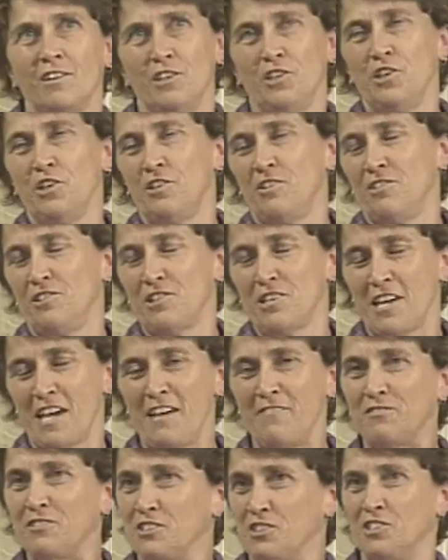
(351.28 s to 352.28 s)
you
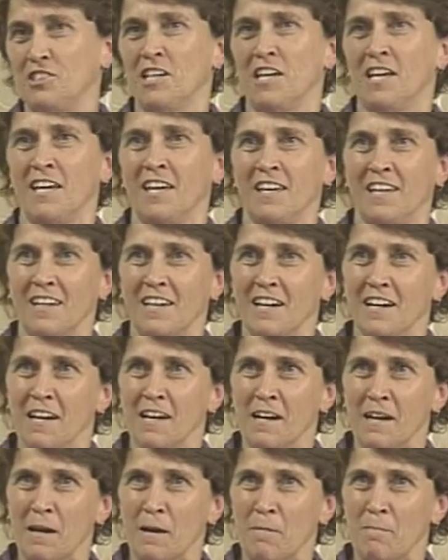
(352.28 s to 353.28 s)
have to say
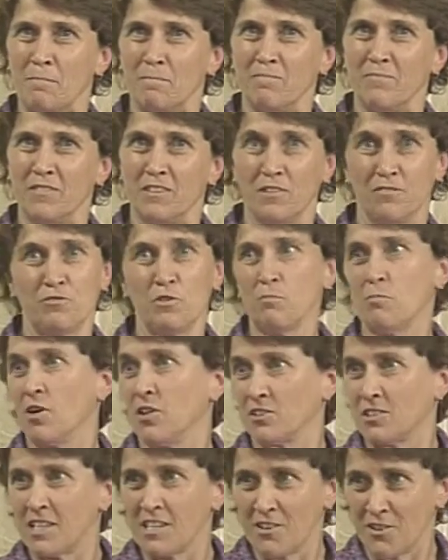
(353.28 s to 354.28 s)
the
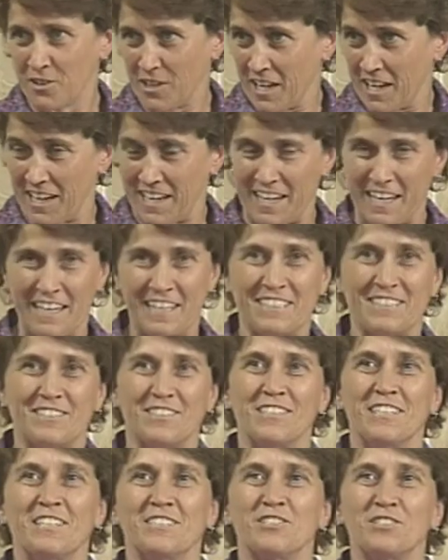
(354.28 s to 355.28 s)
football tailgating
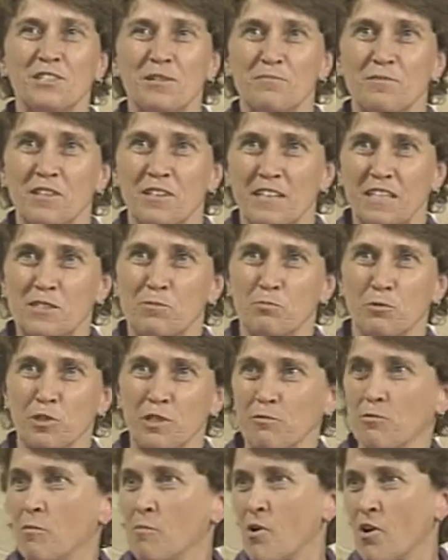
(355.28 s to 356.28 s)
is something that's pretty
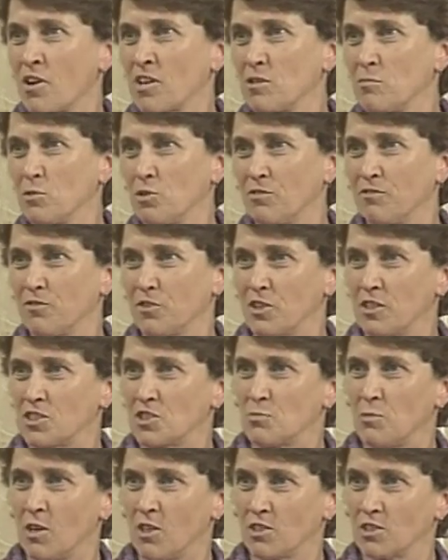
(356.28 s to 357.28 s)
remarkable for a
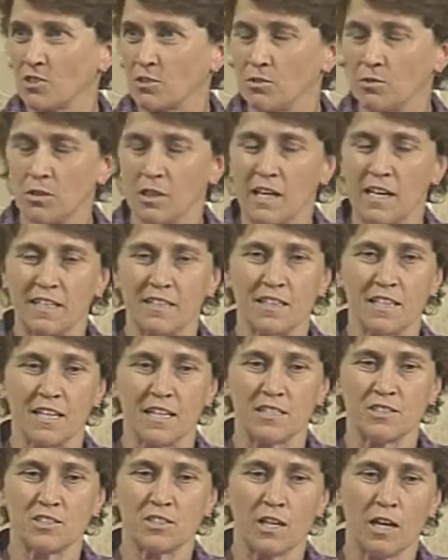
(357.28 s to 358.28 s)
small school like
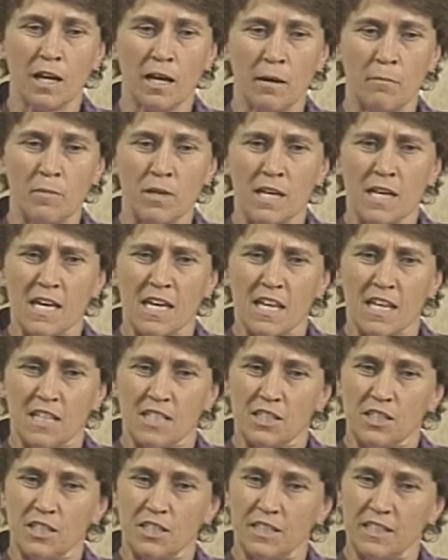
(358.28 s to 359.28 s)
this.
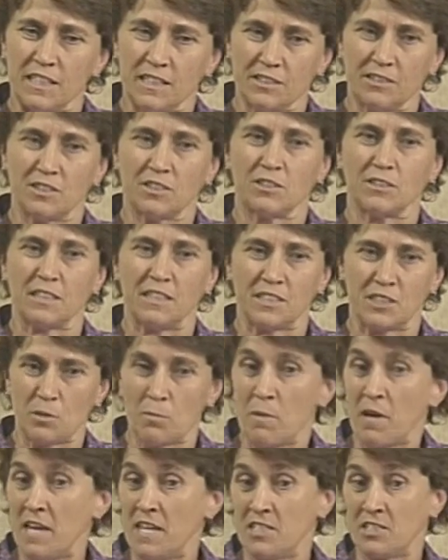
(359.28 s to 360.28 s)
It's
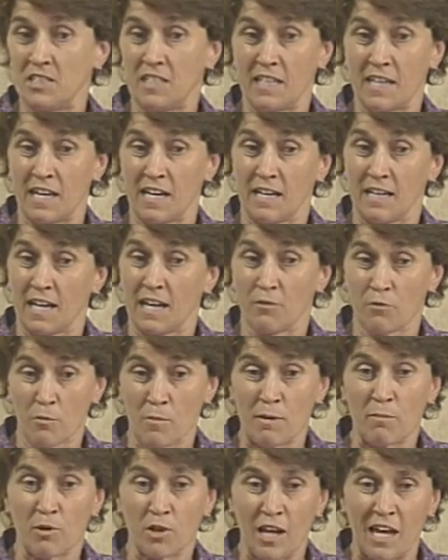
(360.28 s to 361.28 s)
amazing. I
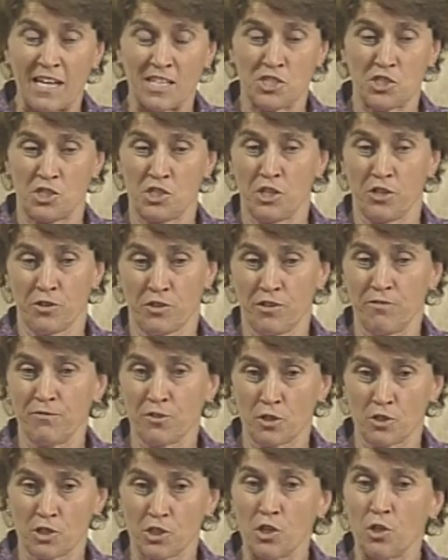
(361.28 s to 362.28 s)
remember last year the
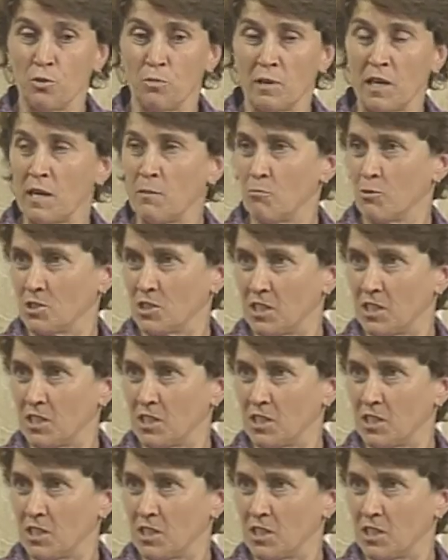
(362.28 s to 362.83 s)
first home game was